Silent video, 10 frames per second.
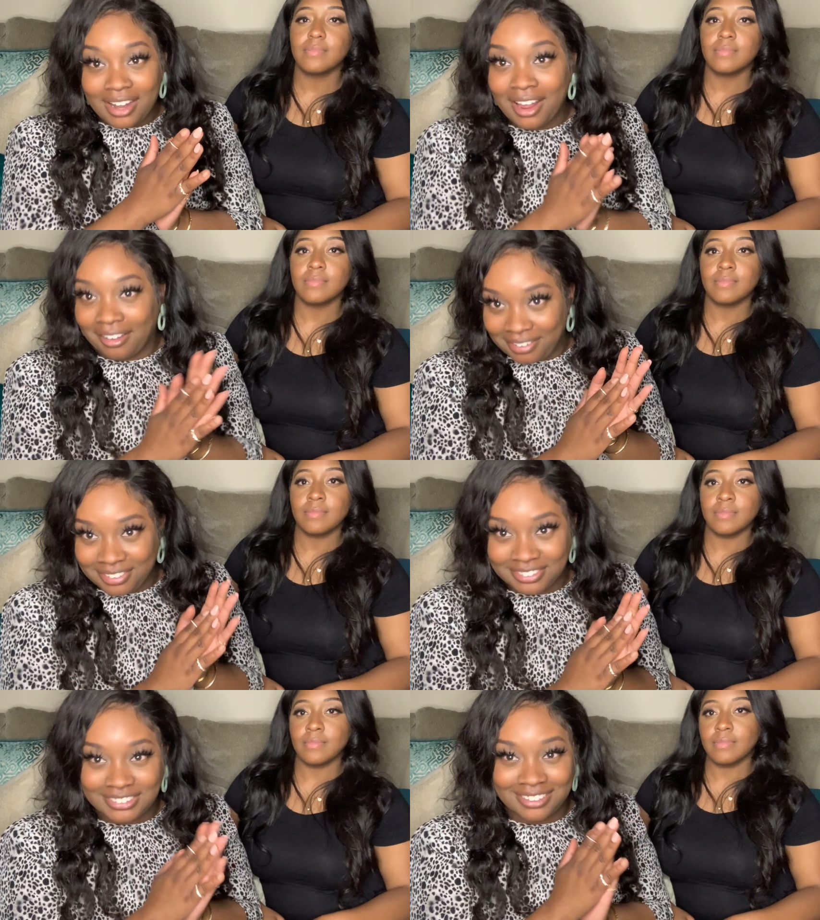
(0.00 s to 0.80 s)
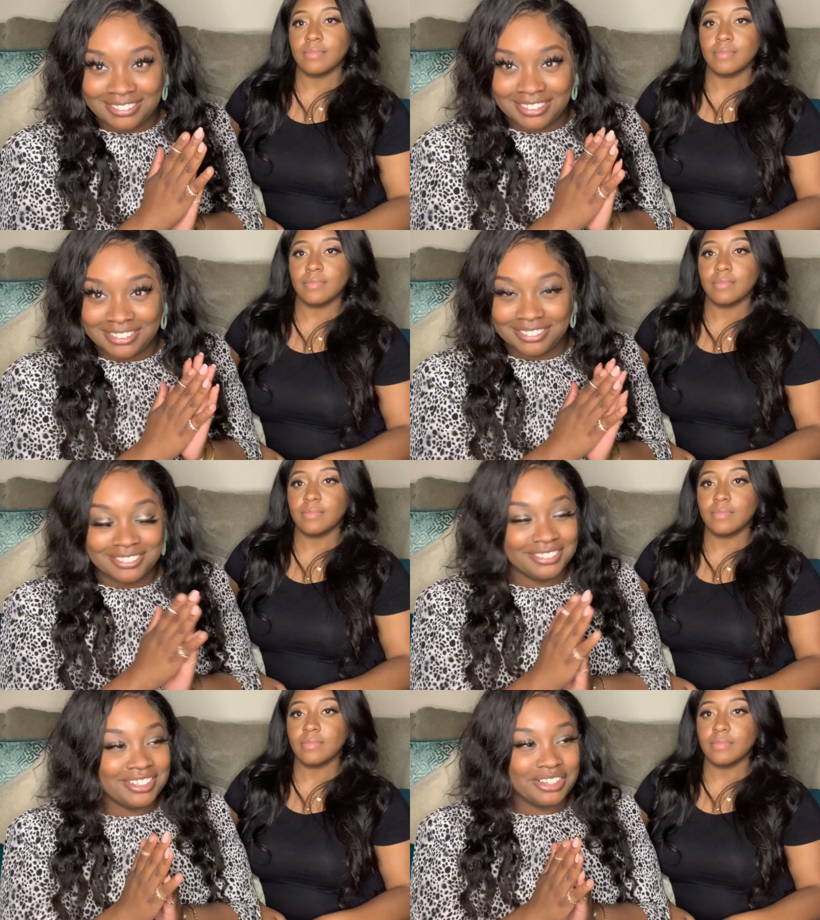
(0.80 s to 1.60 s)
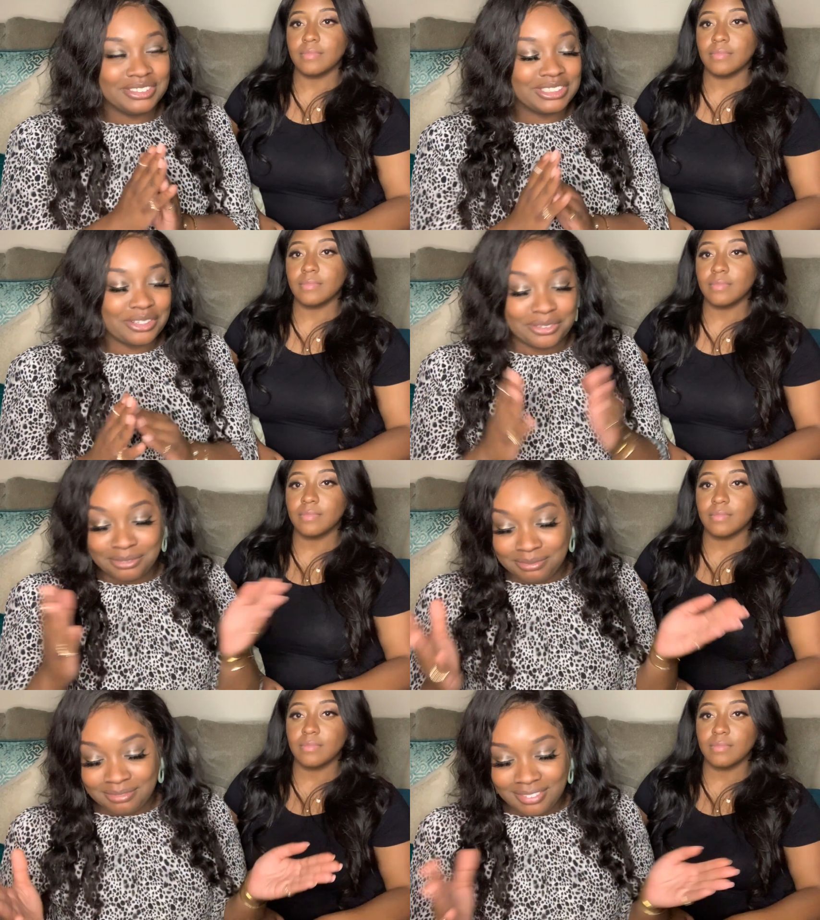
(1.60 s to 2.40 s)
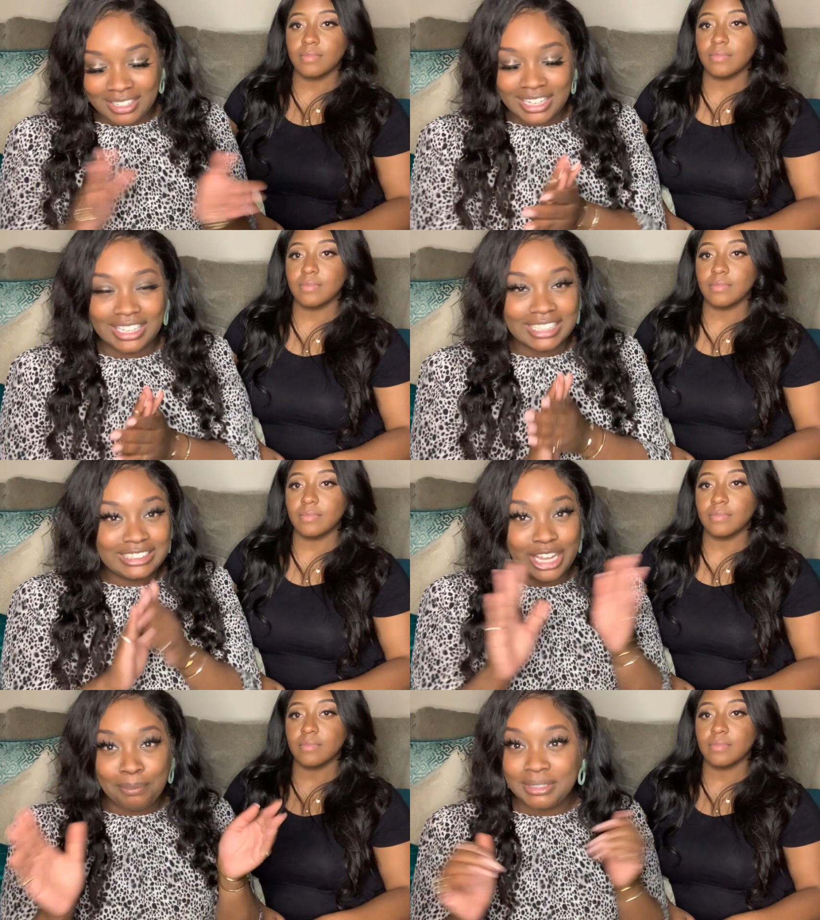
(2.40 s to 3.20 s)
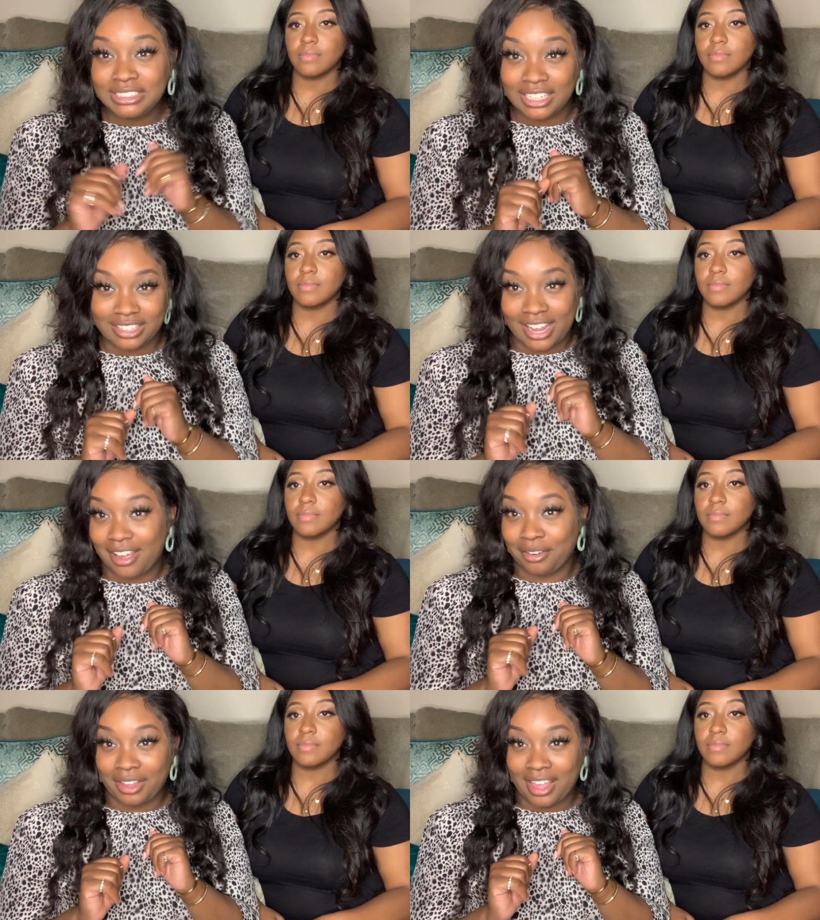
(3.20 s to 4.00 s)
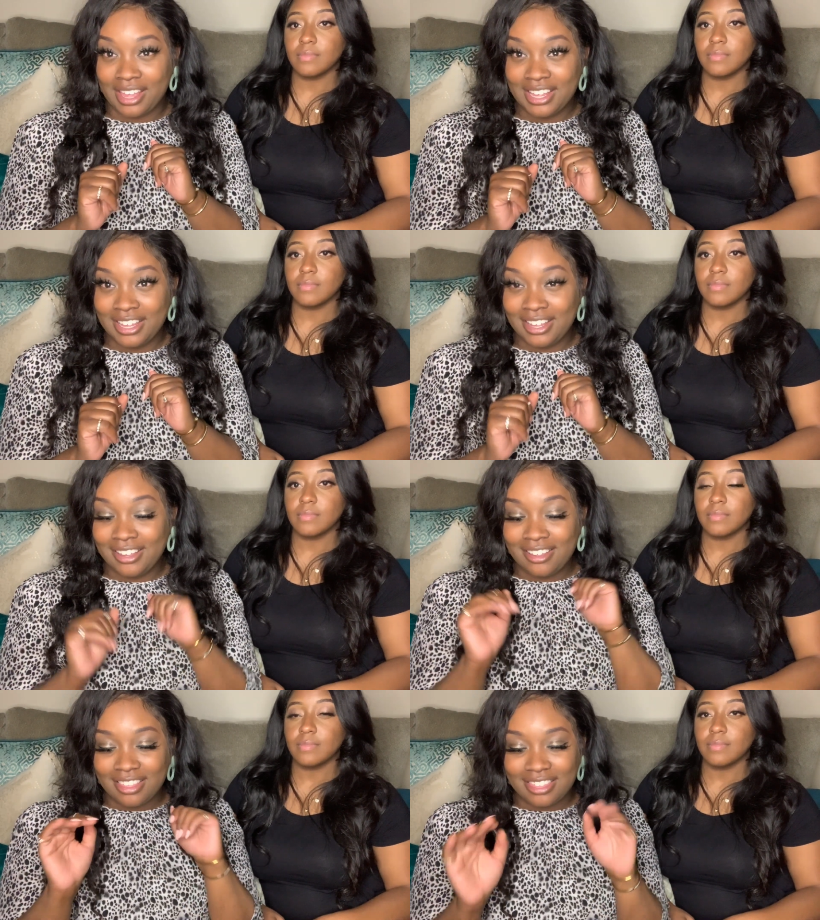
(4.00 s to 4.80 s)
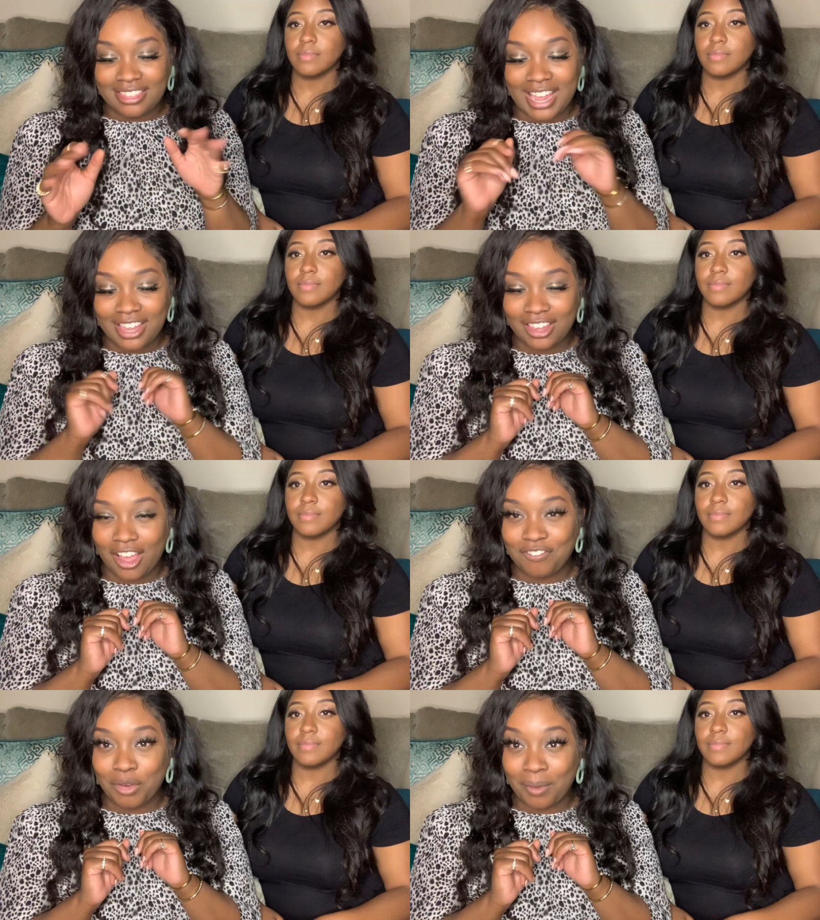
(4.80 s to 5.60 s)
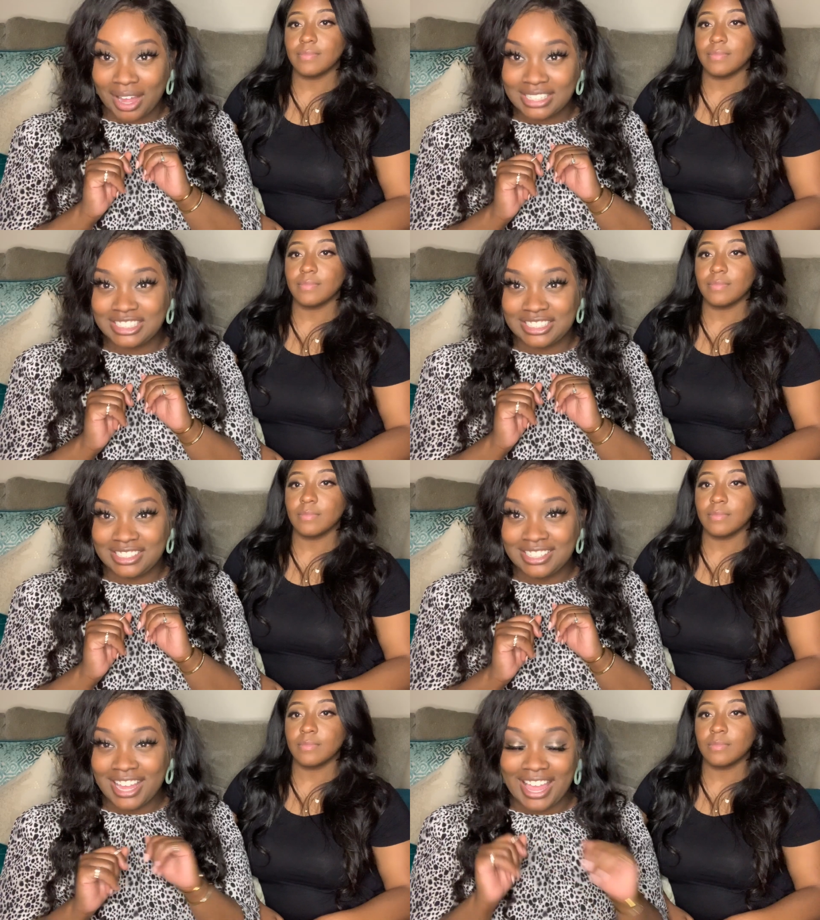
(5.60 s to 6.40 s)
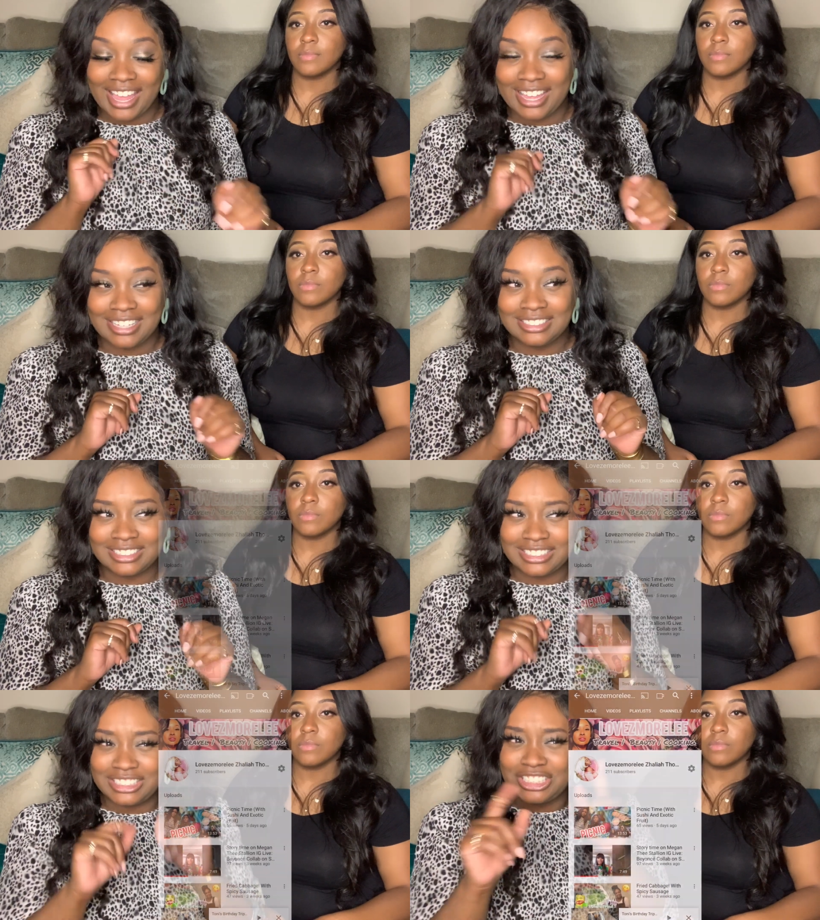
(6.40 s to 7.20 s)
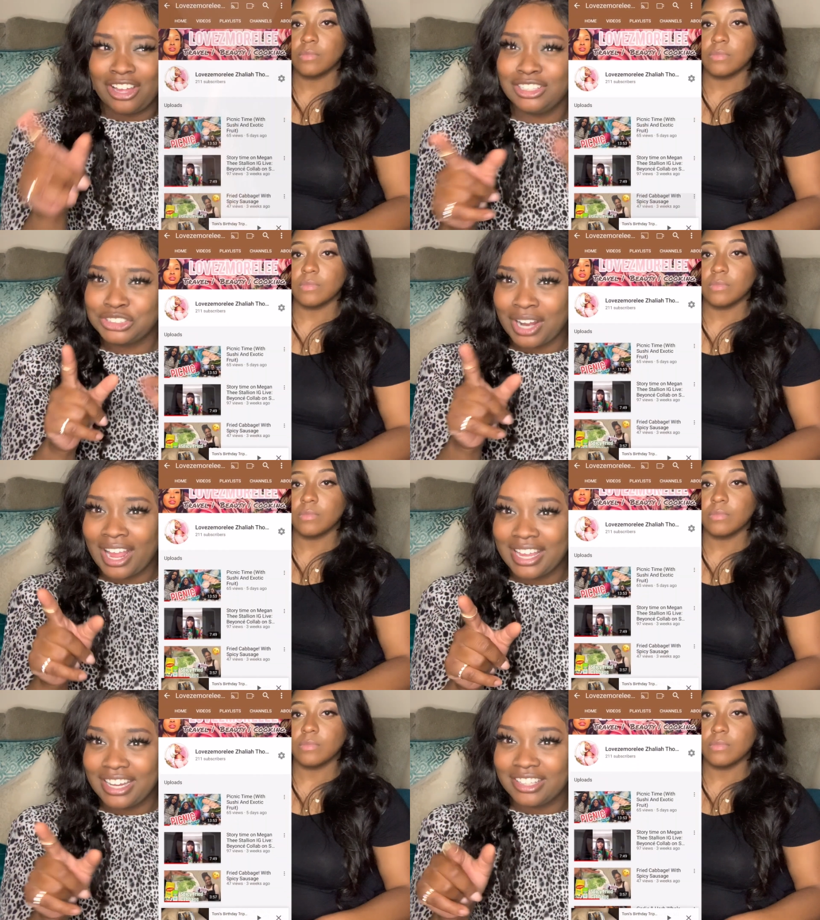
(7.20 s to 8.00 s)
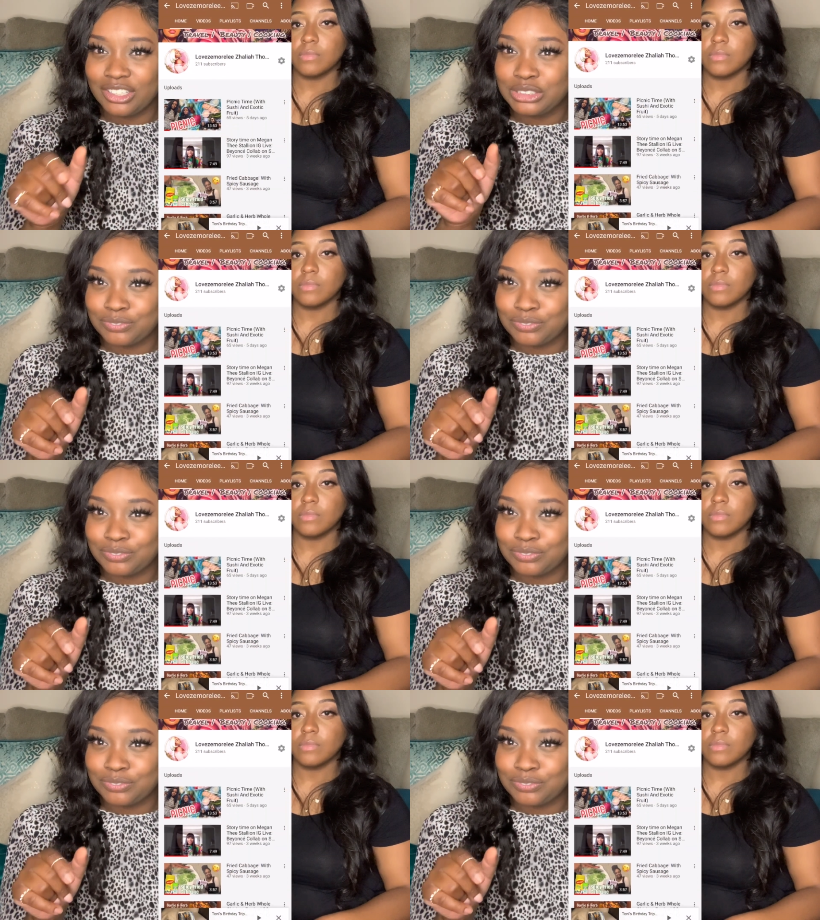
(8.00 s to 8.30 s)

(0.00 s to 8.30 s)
Speaker 1: out of stuff to do, you know, so let's help each other out, okay? Thank y'all for watching, and did y'all try any of those